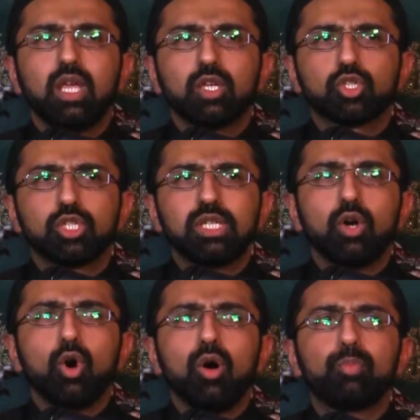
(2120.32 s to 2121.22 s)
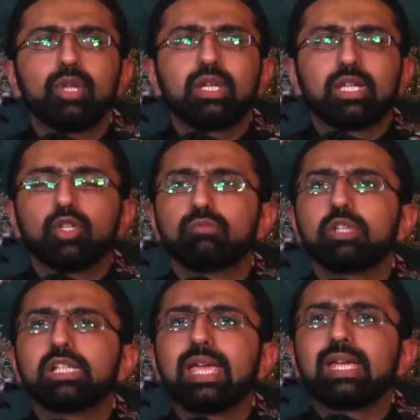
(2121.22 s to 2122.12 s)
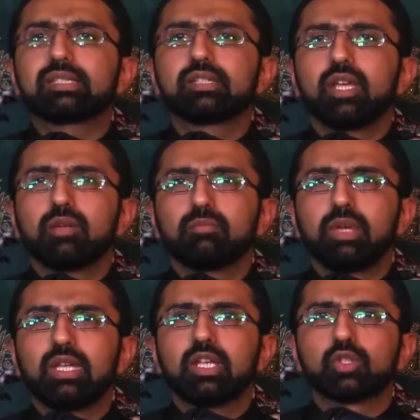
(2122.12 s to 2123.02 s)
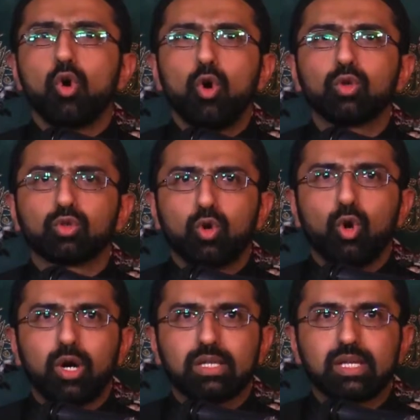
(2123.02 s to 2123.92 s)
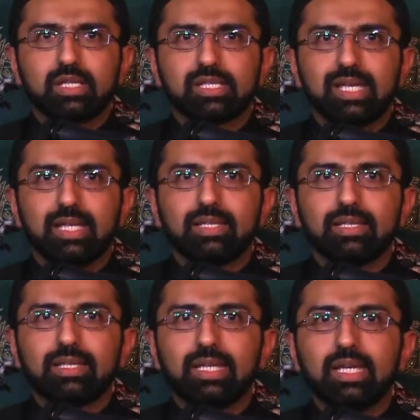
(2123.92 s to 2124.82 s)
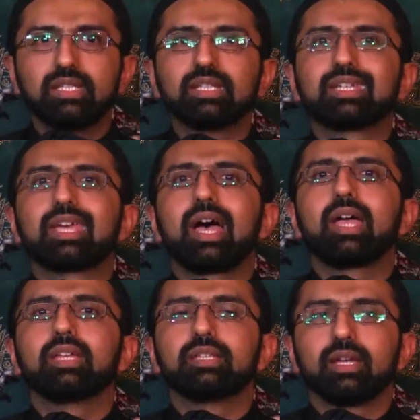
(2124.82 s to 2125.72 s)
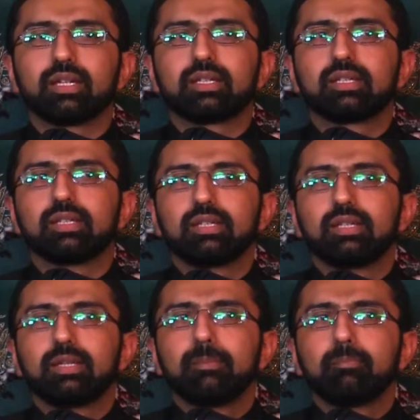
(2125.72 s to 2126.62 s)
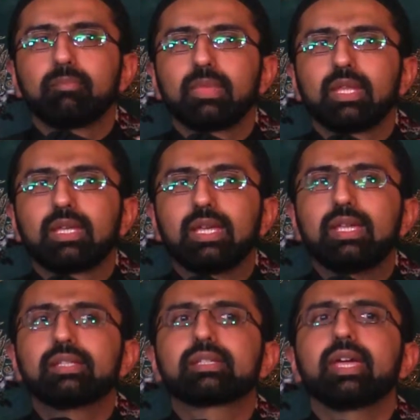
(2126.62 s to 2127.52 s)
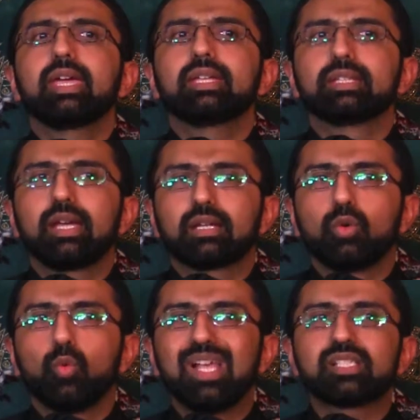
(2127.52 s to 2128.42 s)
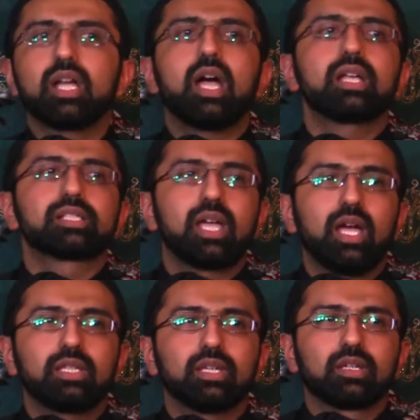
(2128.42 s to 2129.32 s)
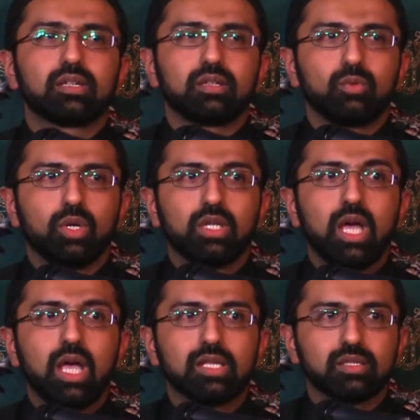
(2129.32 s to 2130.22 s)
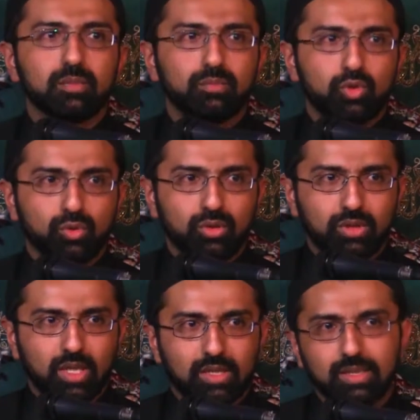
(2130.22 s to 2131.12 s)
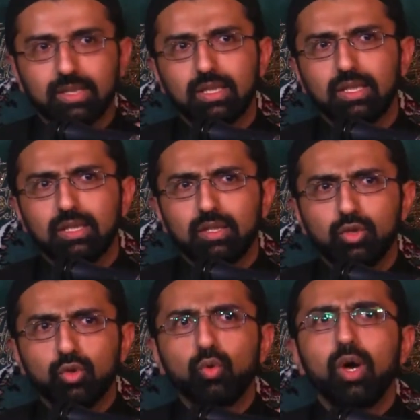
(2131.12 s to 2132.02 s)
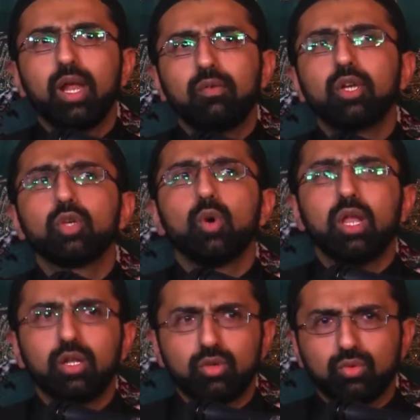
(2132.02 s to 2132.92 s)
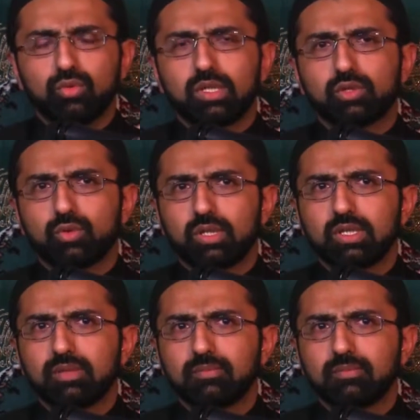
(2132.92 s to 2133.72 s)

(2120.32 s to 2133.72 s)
she openly humiliated him in his own court and said, Kid kaidak, was'a sa'yak, wa nasab juhdak. Do whatever you want to do, in short.